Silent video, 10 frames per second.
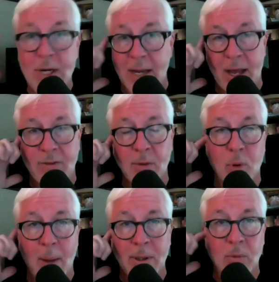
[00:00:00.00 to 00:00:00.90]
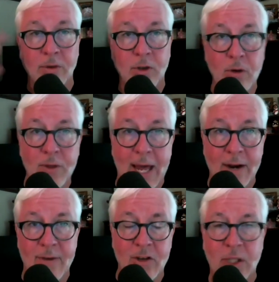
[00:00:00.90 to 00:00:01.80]
I, I still probably will do that
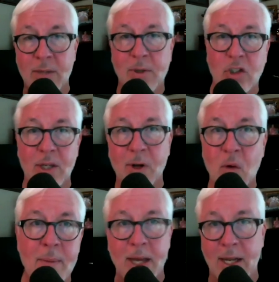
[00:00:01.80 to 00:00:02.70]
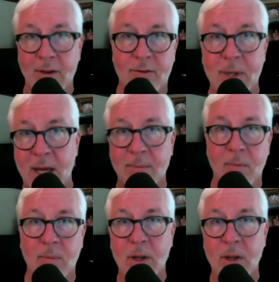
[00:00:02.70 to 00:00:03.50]
eventually, but gym equipment has become